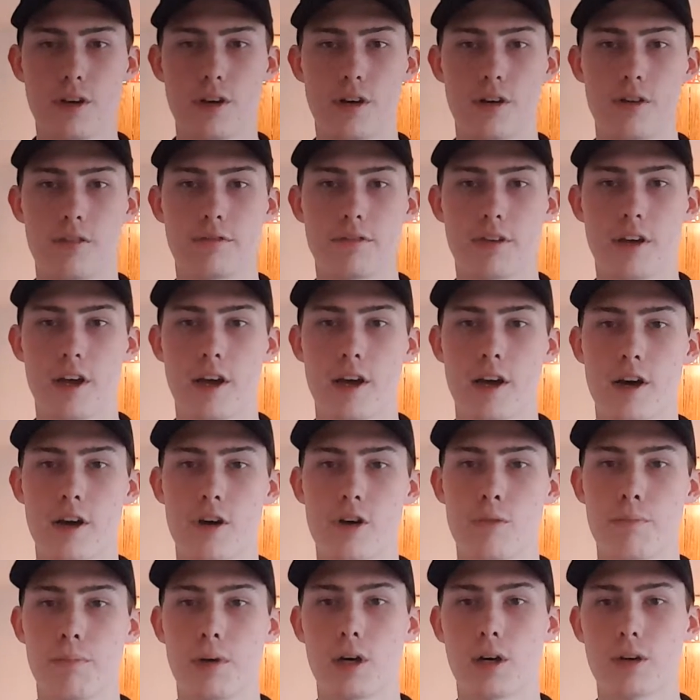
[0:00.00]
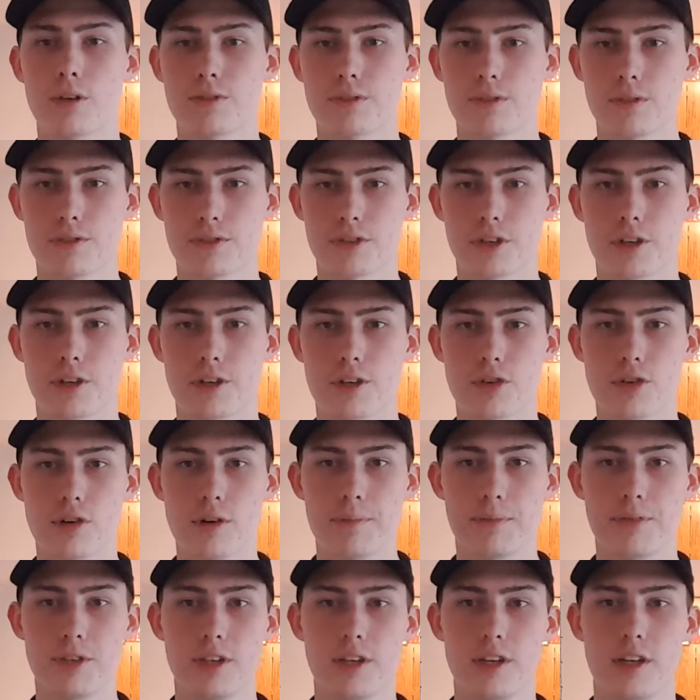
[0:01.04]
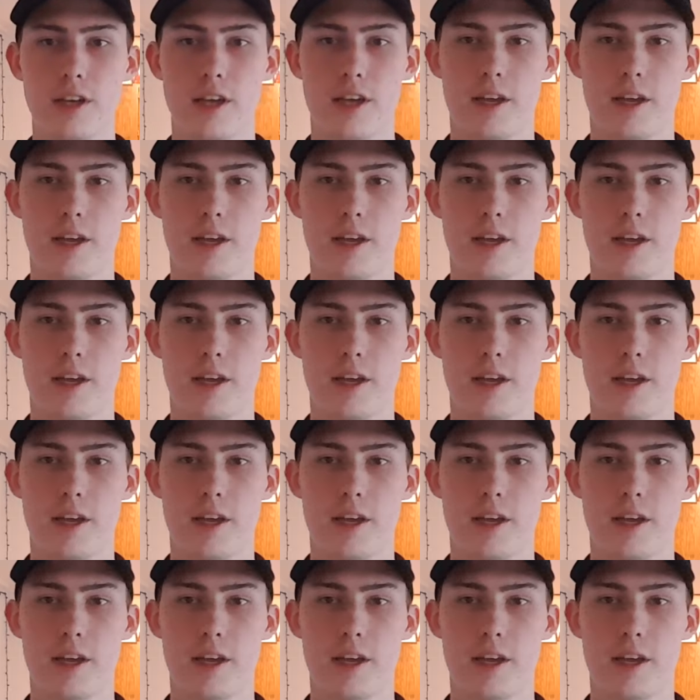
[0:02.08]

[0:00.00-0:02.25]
of how parcels are encrypted